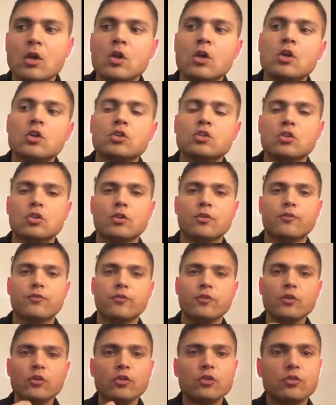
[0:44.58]
So the
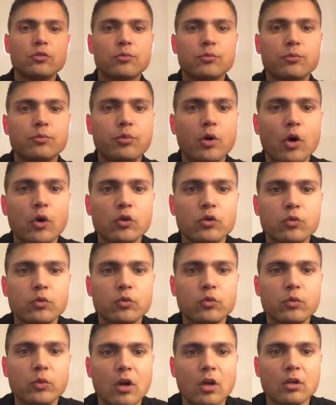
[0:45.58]
first post we
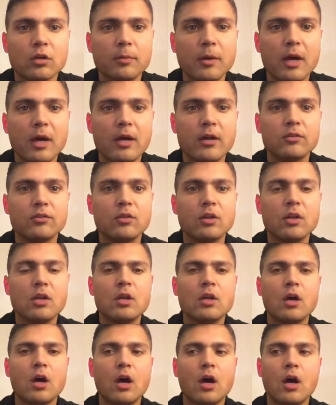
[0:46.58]
talked about is,
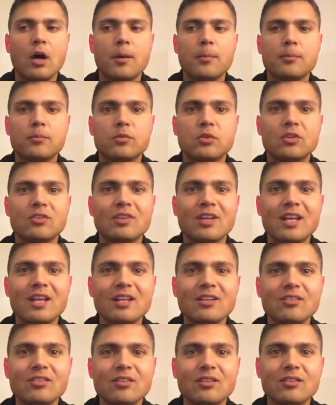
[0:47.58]
um, does
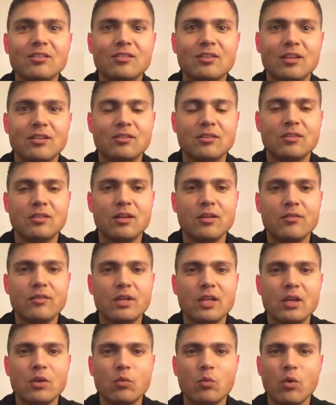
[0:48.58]
insulin
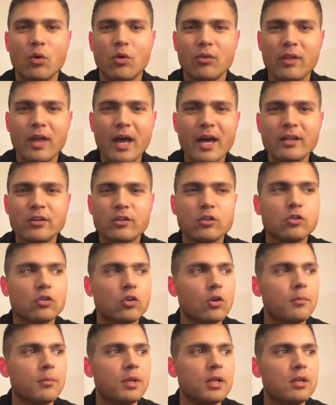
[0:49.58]
sensitivity, will that
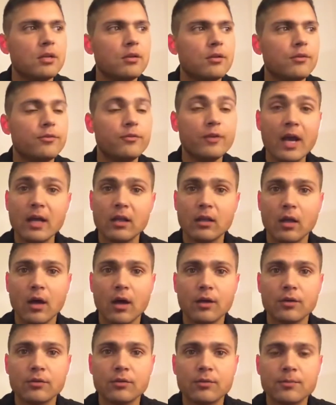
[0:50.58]
determine fat
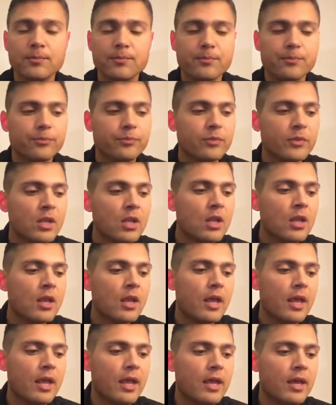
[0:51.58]
loss?
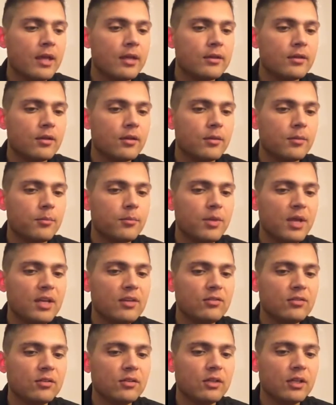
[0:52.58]
And
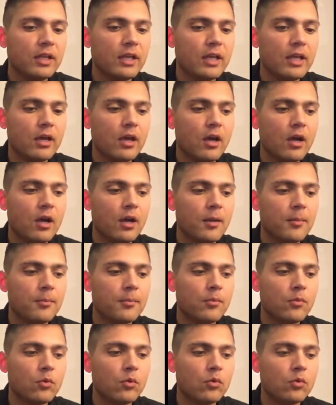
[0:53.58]
basically, um,
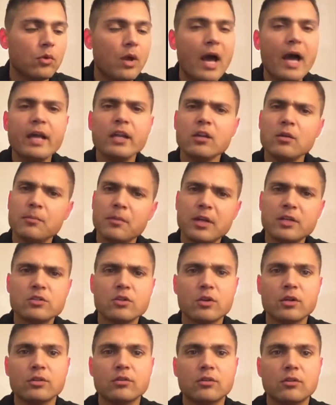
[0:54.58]
how do you measure
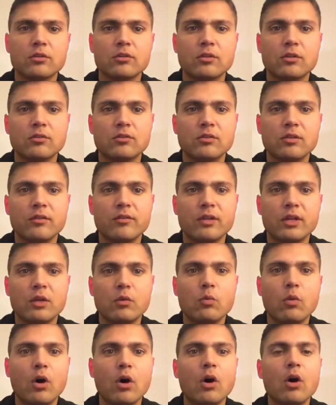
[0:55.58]
insulin sensitivity?
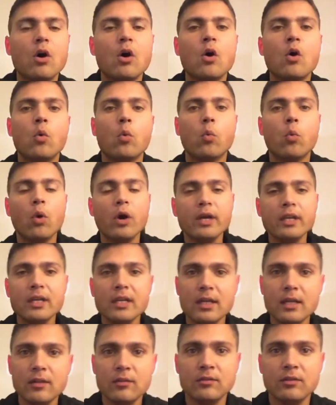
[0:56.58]
Well, one
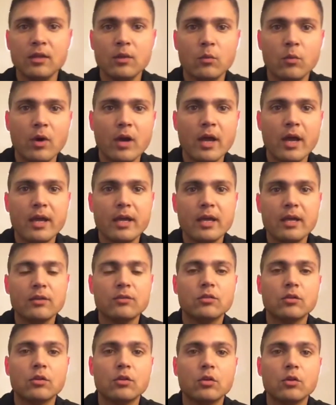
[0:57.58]
easy way is
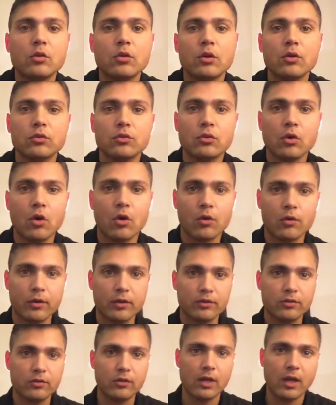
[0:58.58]
the glucose
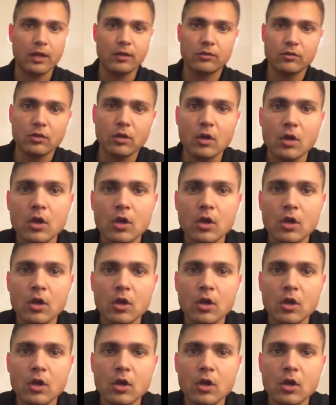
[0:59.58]
tolerance test.